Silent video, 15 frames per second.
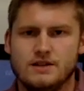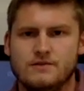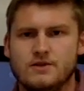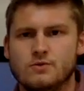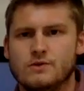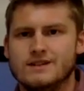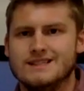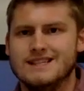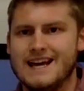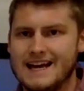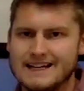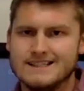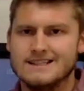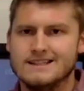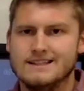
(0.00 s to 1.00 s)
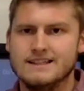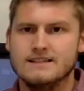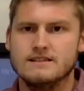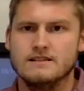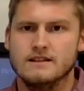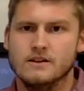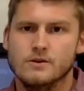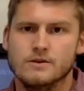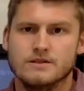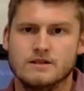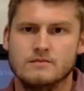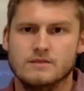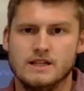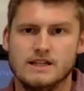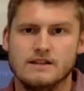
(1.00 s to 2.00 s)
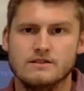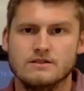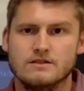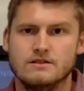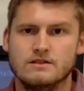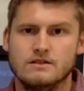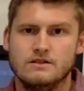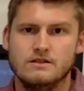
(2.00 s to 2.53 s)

If you wanted to exit this and go to something else,